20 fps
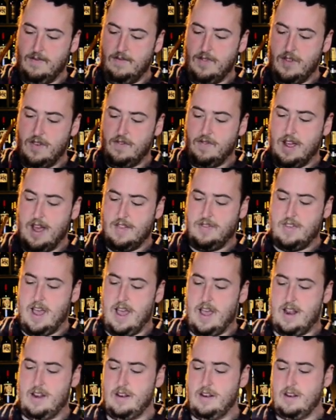You've got
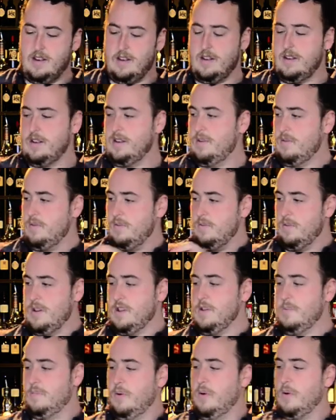that, when
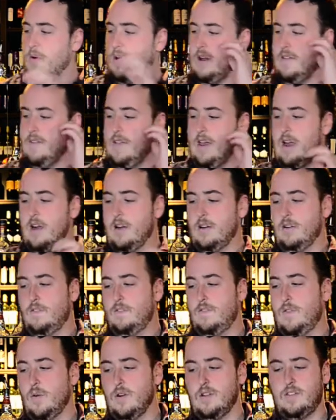you pour on there, it'll
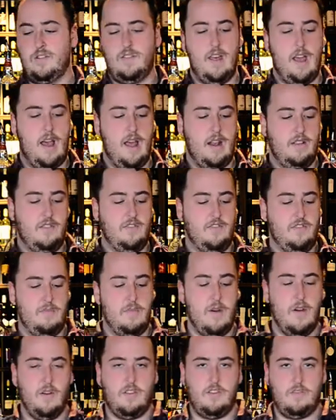force that
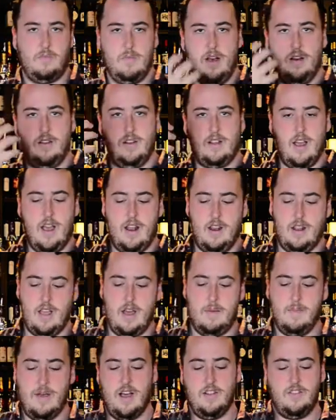smoke smell to kind of
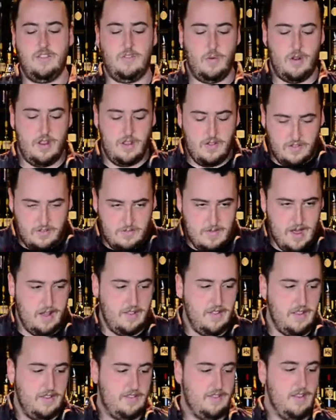come out. So when you smell
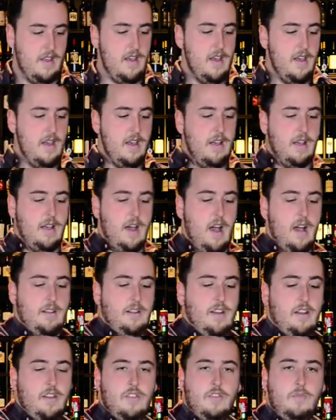this
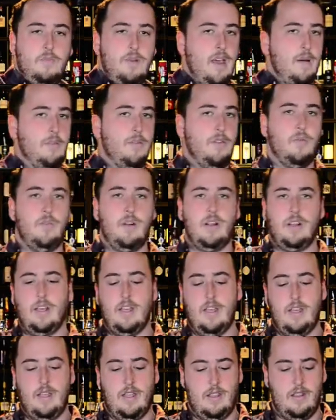cocktail, you'll be able to
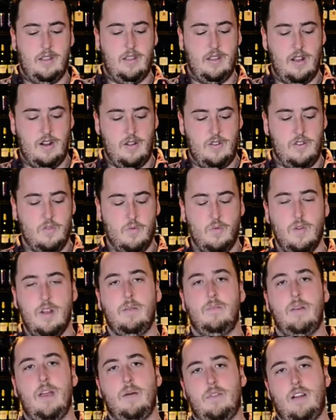really, you'll really
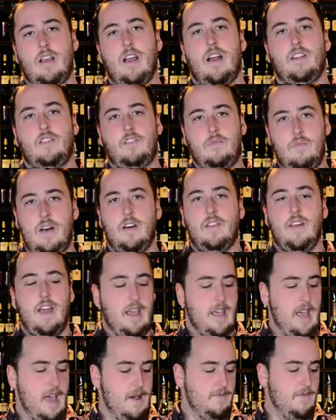be able to kind of smell that
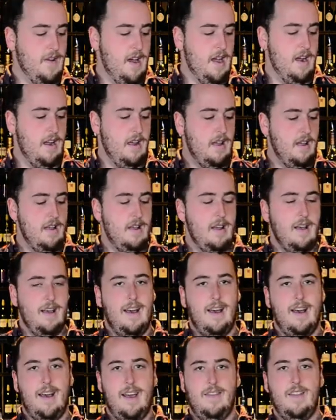campfire.
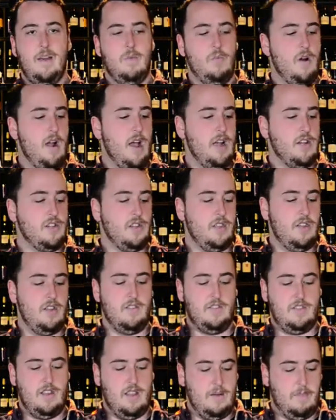And then we're actually
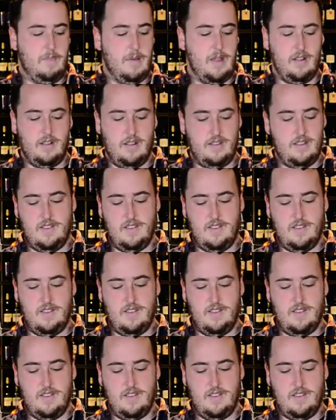using a peeler.